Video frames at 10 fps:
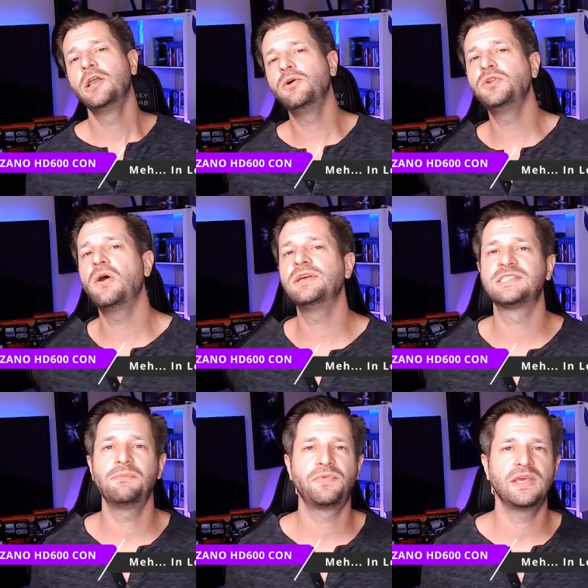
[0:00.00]
you'll notice
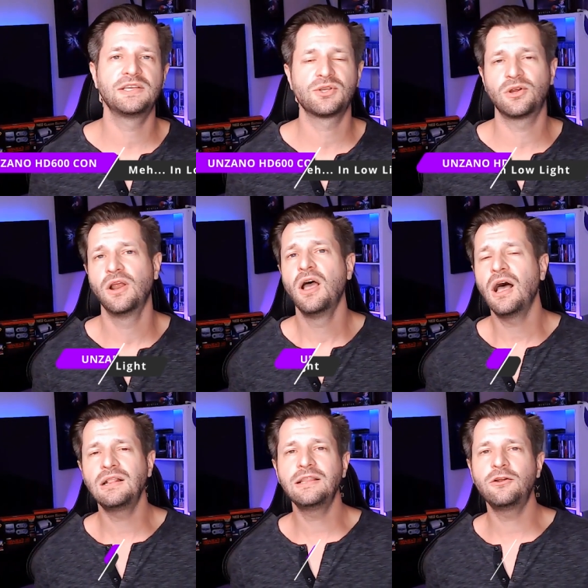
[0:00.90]
some things are
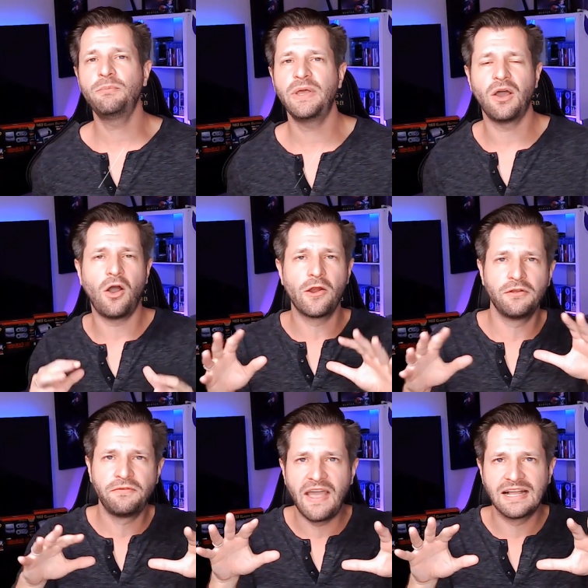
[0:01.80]
a little bit
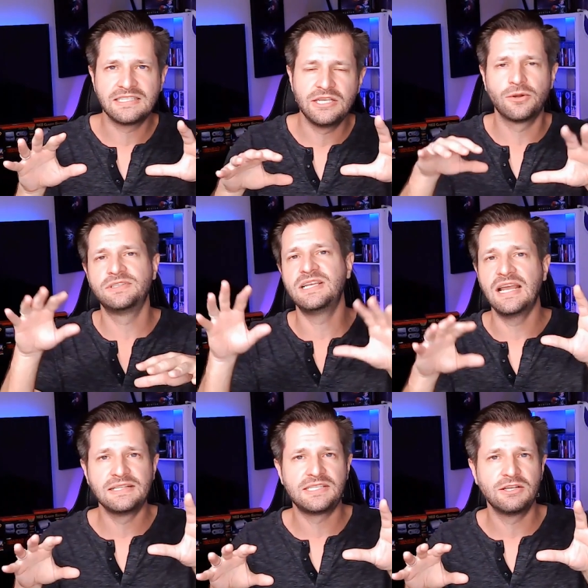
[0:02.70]
artifacty or
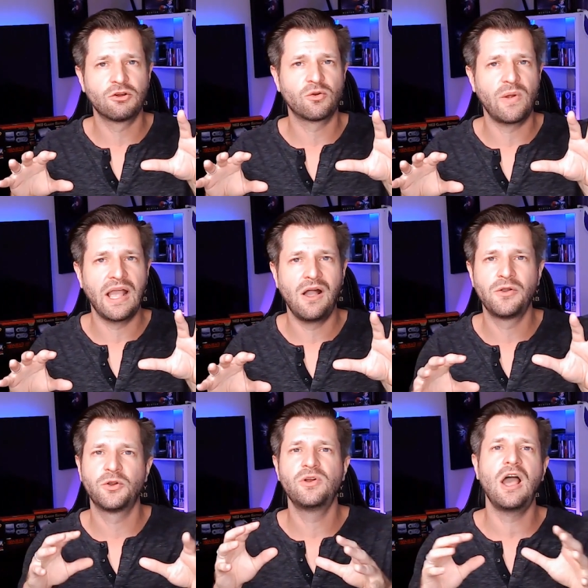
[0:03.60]
dancing
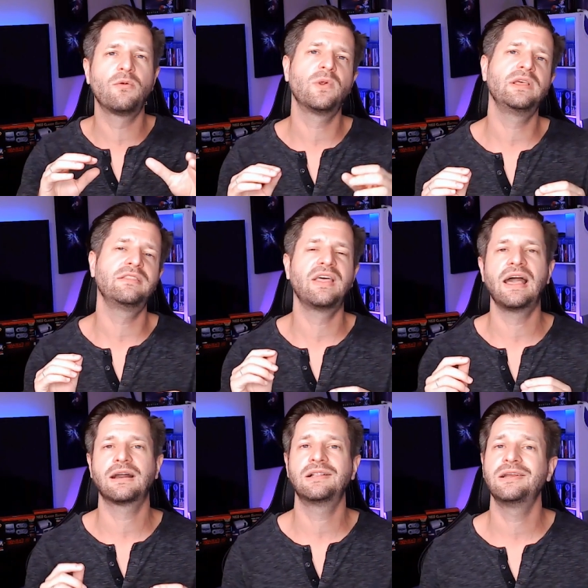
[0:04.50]
around or not really
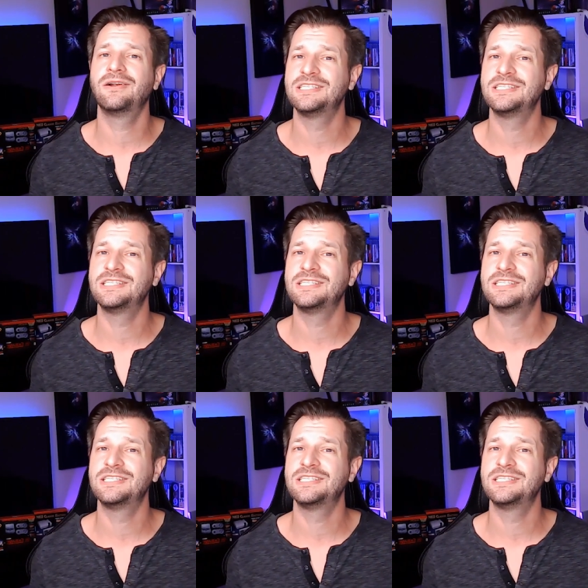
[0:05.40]
that clear.